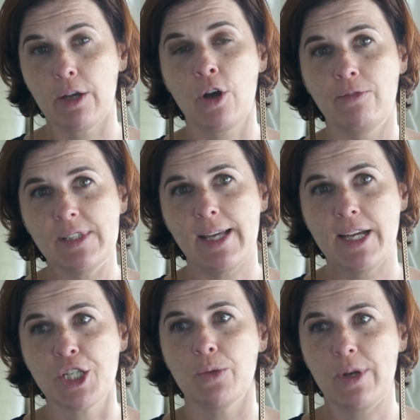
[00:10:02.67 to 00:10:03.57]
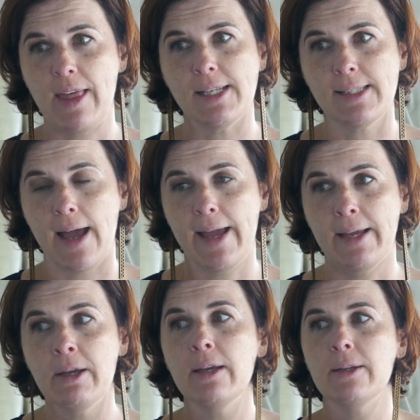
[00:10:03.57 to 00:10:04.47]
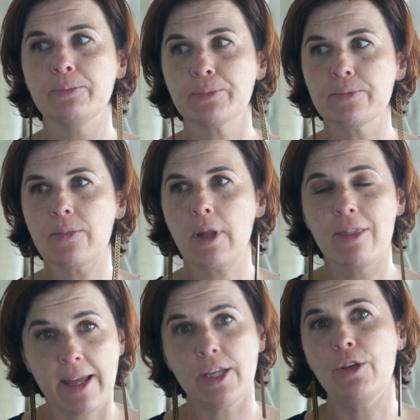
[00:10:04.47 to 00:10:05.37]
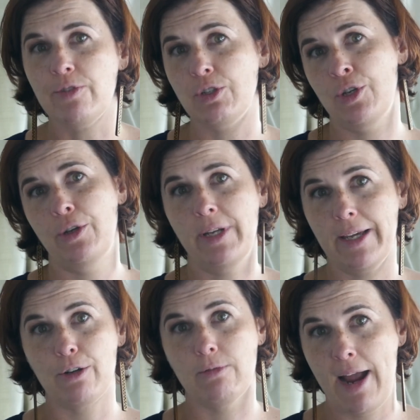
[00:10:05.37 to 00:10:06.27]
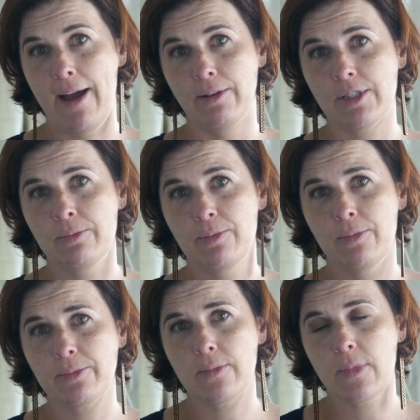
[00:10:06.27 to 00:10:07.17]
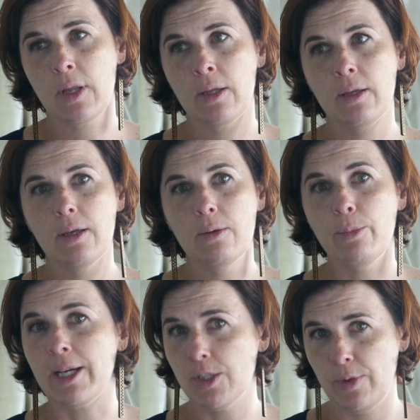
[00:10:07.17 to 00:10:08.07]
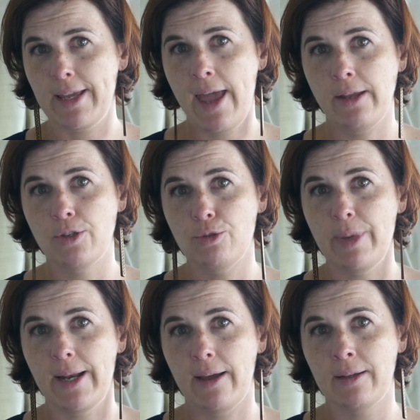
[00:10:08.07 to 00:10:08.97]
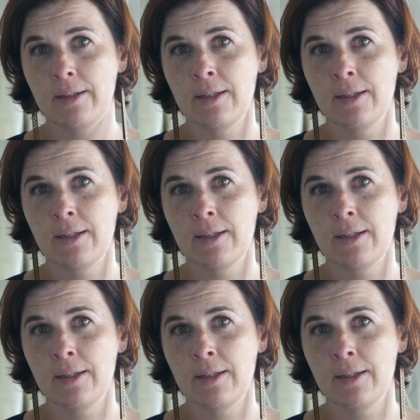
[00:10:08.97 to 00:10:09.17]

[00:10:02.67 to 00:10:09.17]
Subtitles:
conversation where they say, thank you for turning it around, because we can do better.